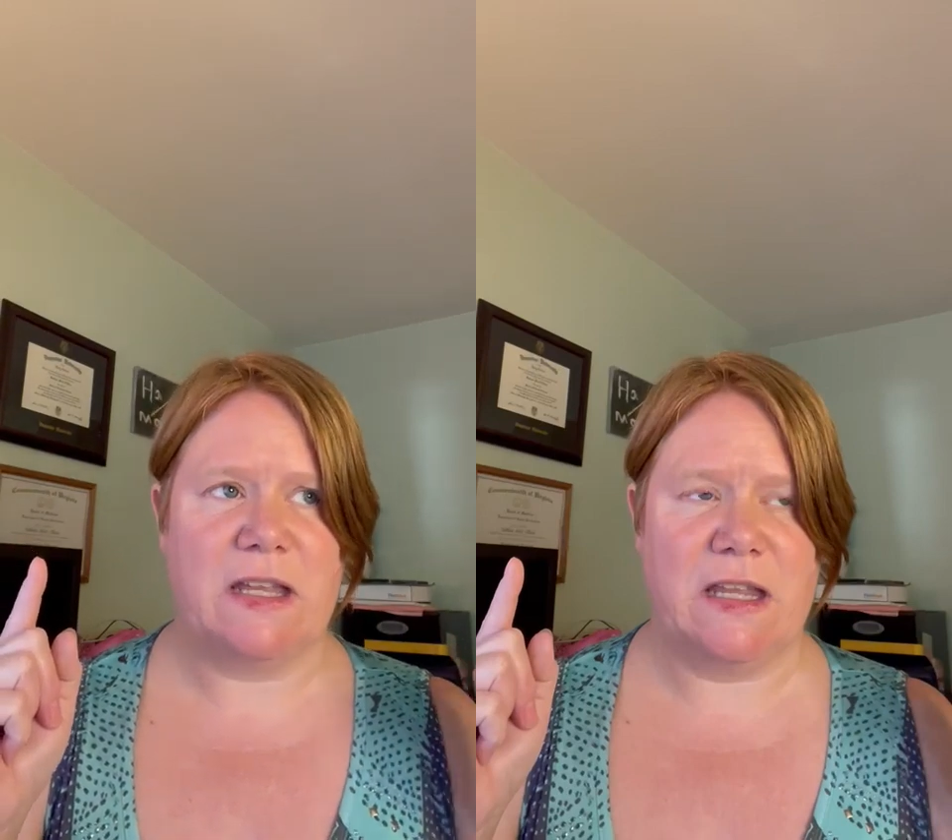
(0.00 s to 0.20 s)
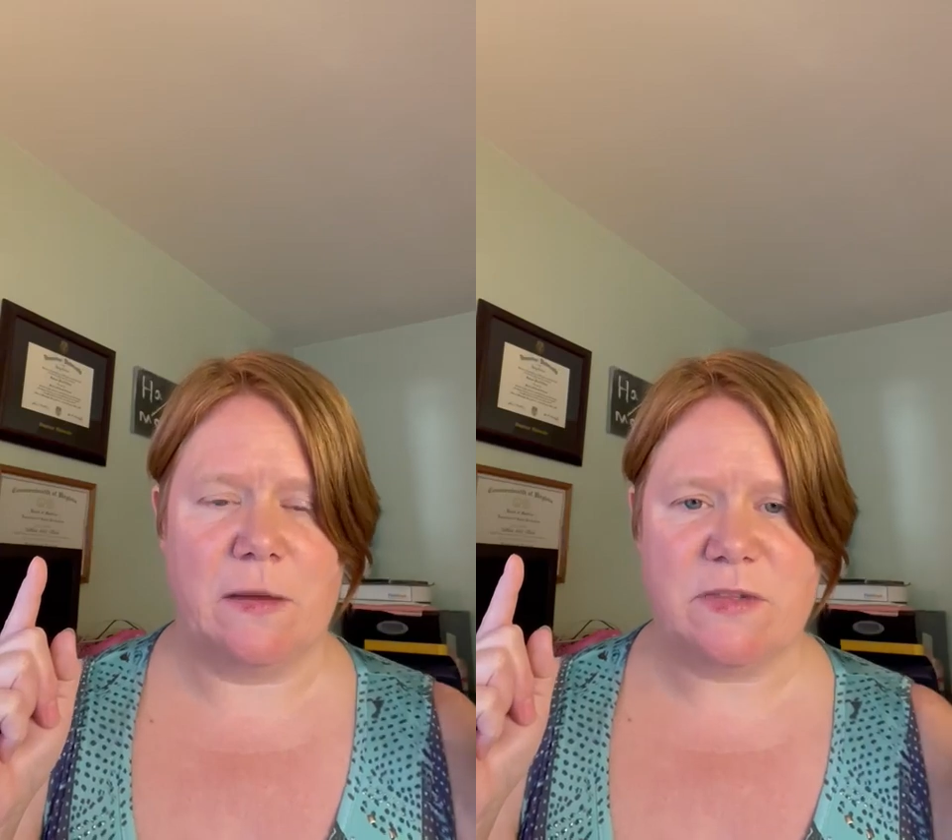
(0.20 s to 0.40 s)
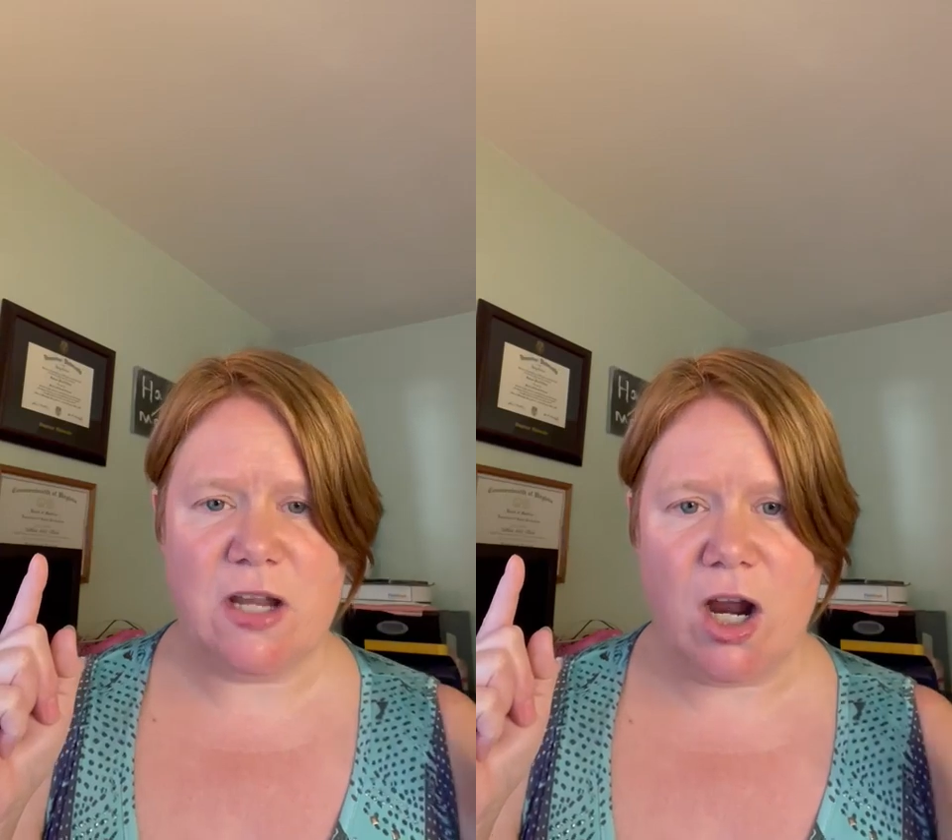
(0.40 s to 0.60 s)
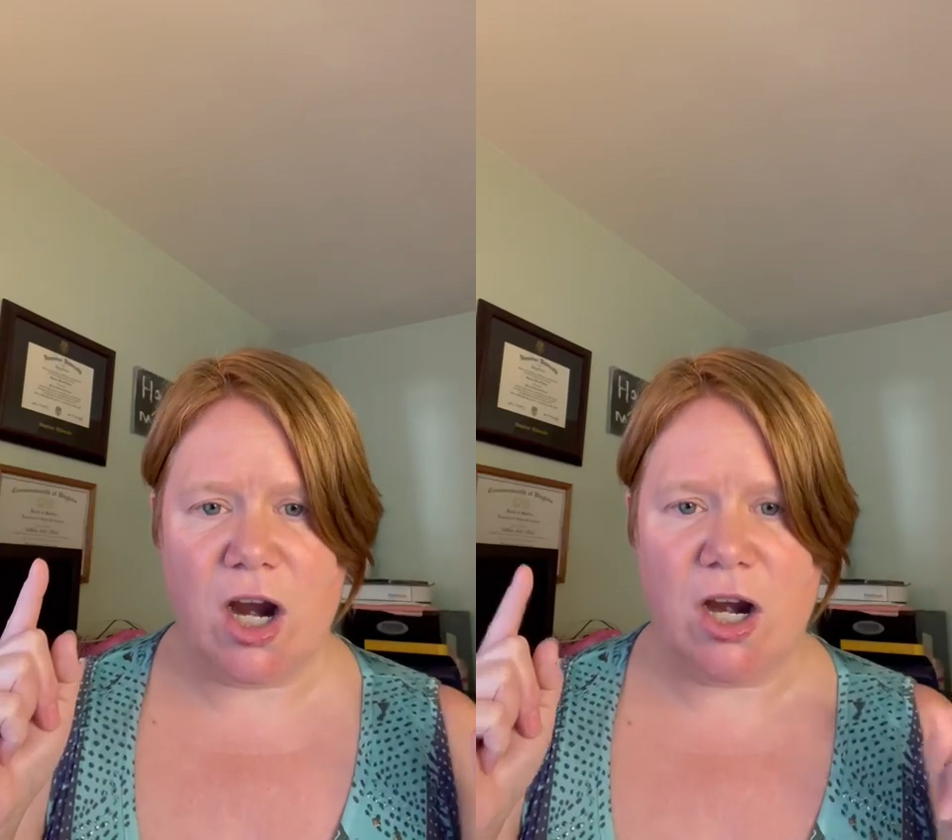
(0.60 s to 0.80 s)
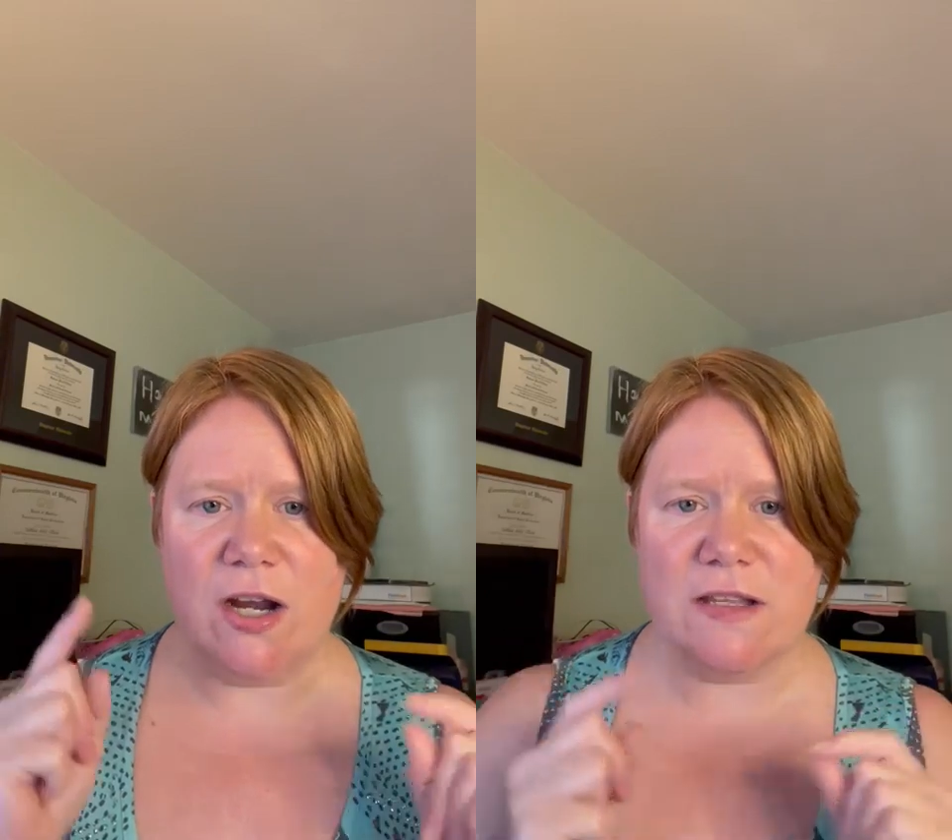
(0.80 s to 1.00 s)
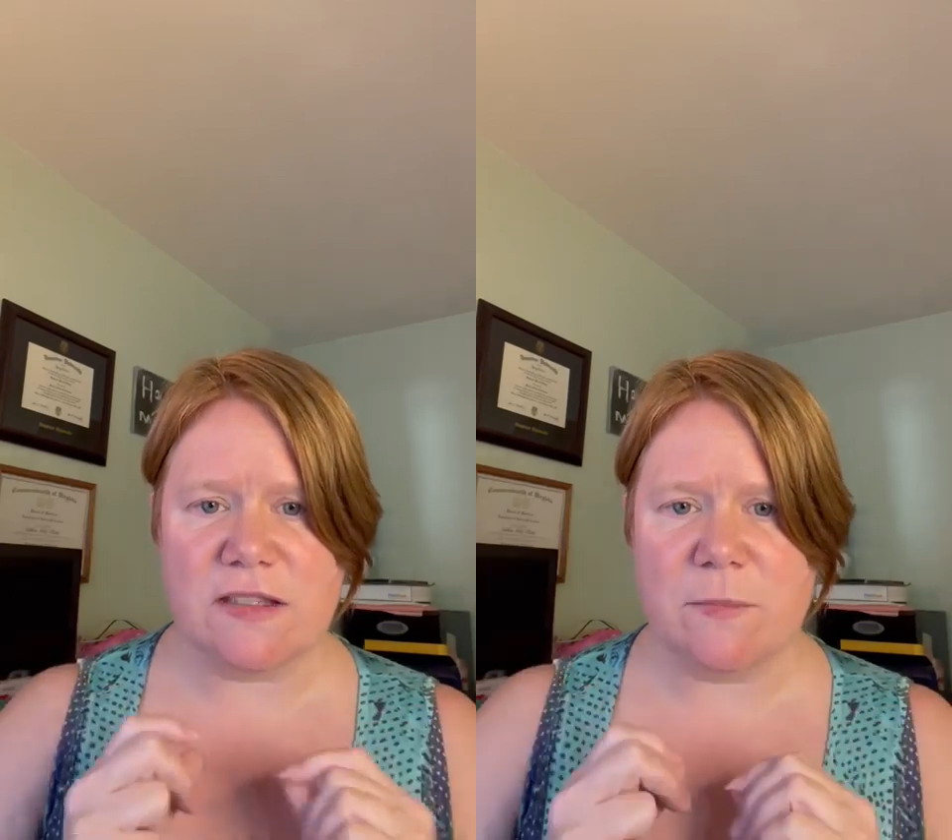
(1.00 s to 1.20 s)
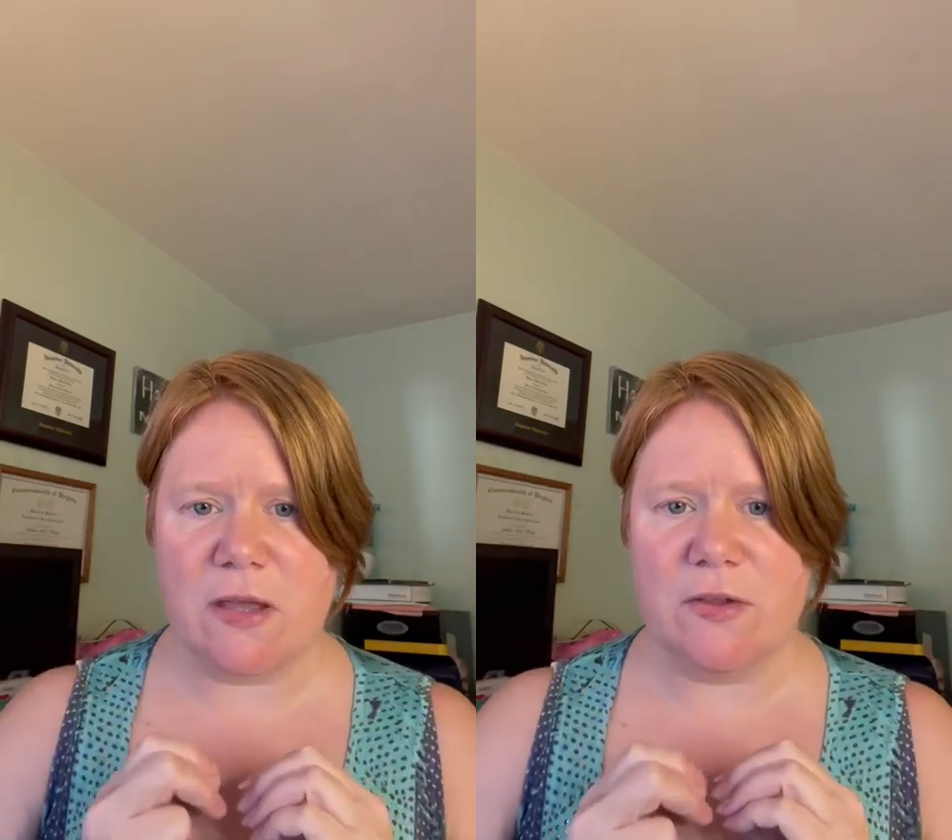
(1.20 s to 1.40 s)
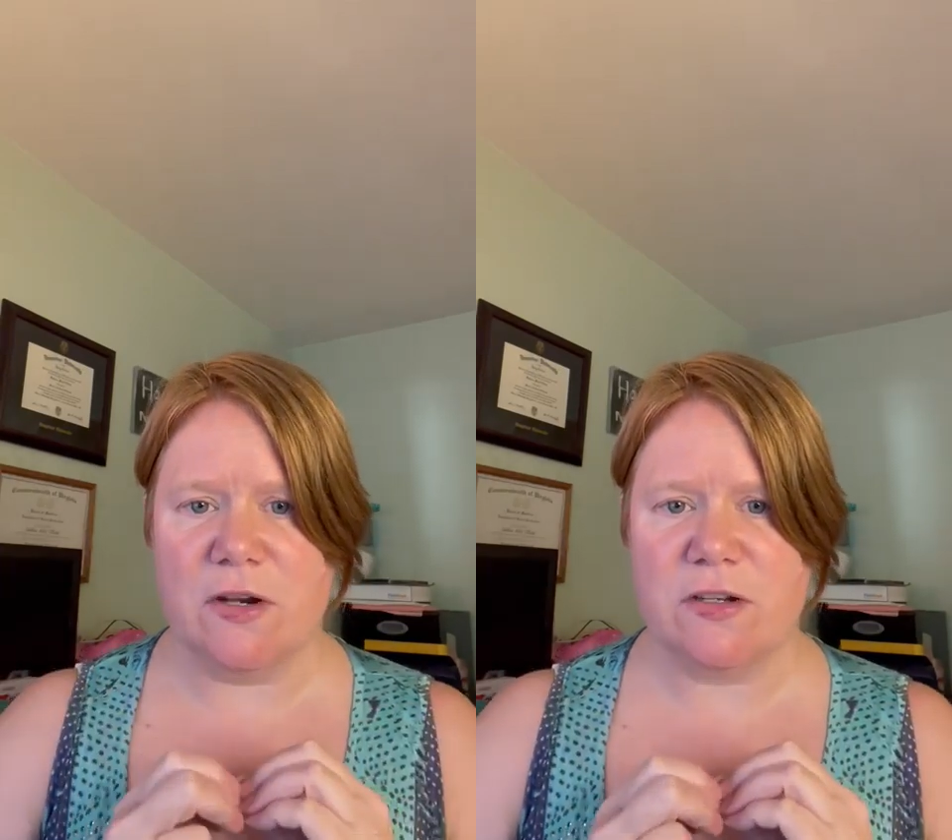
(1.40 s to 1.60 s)
EMDR and some
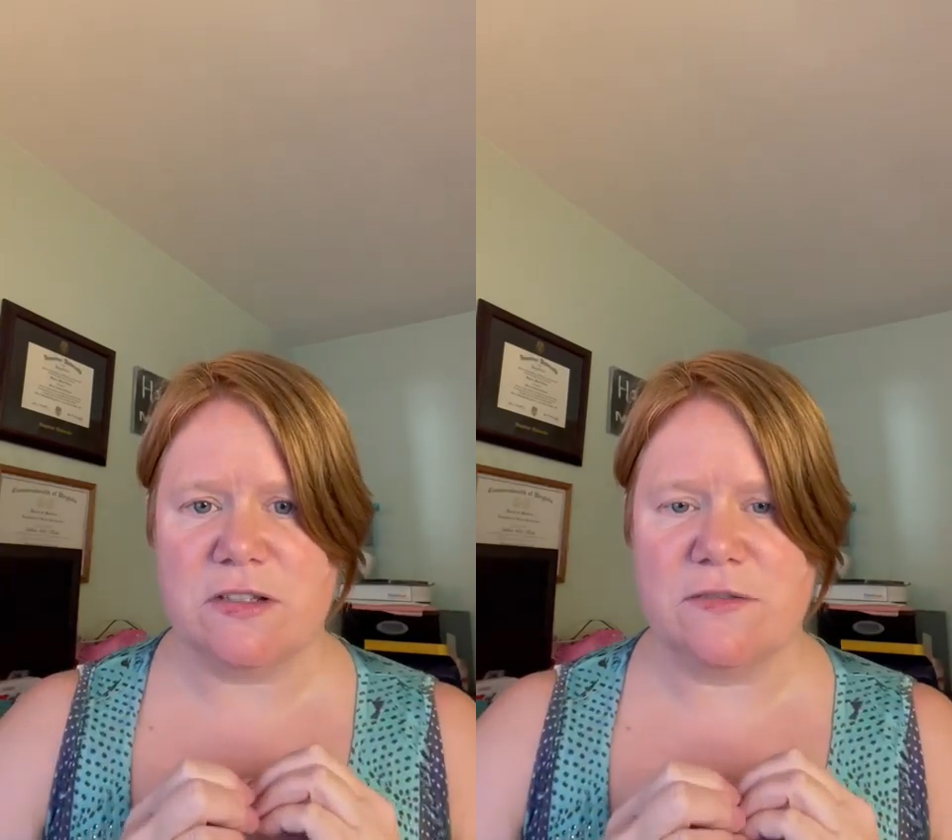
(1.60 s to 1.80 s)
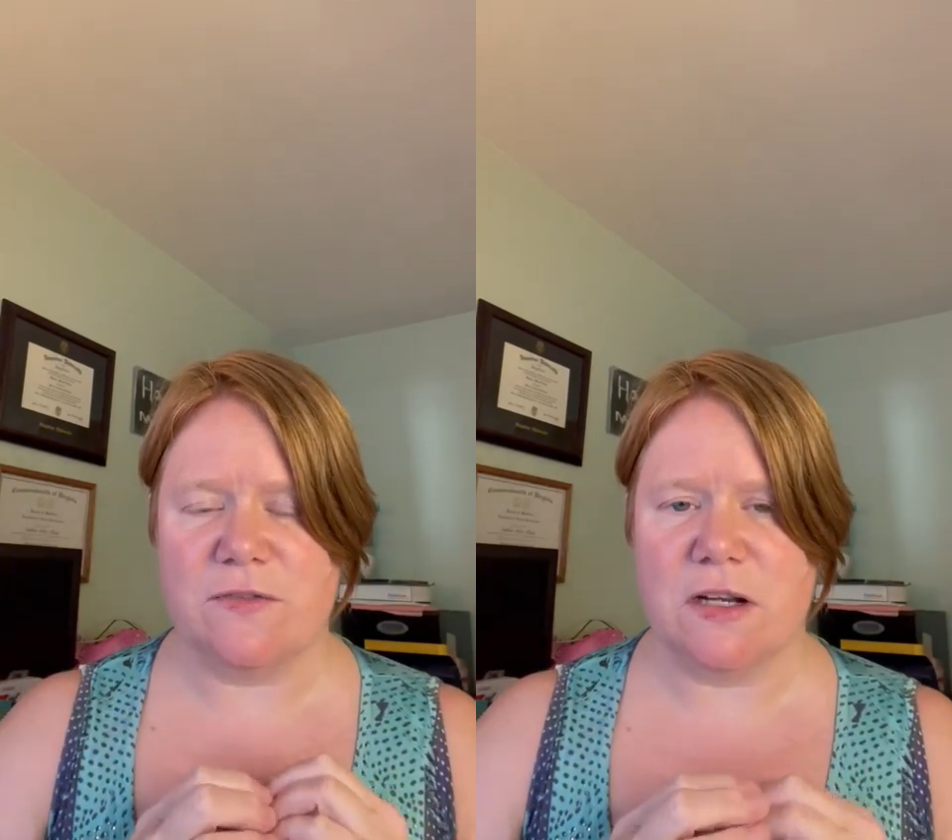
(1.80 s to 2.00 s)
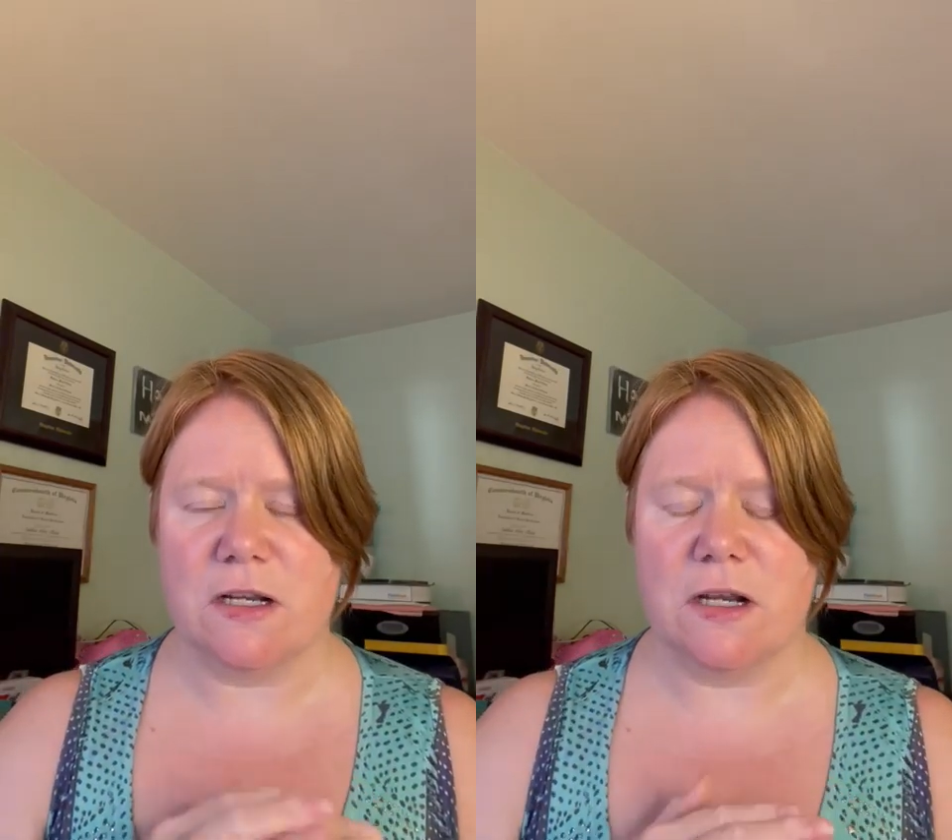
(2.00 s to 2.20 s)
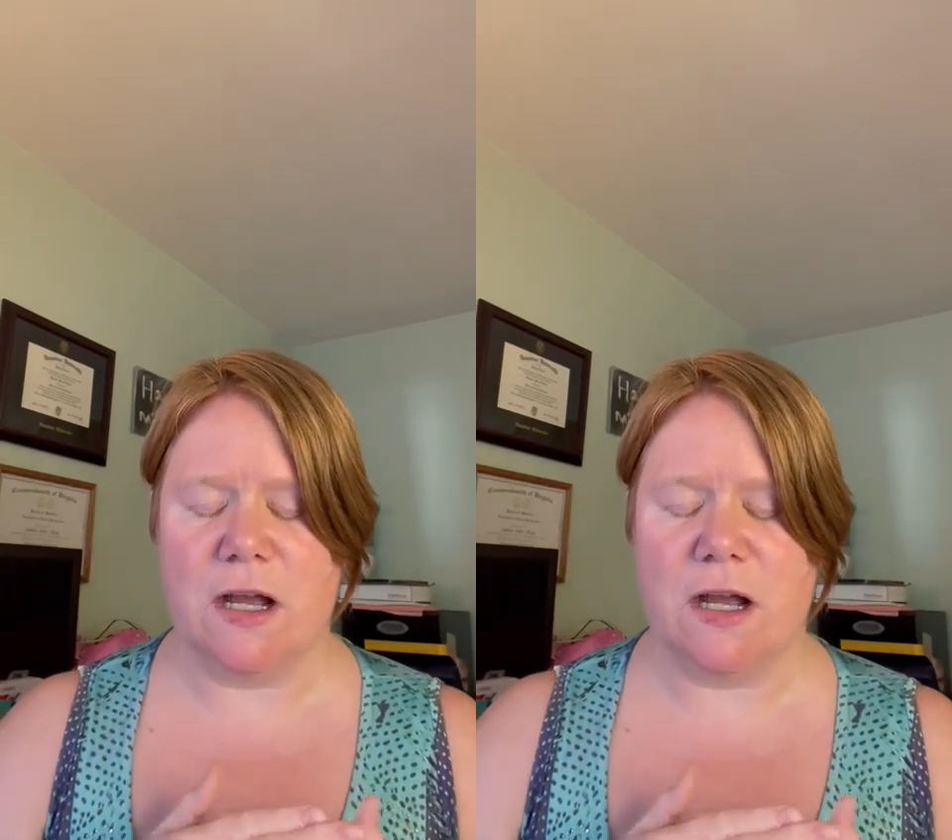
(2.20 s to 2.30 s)
other different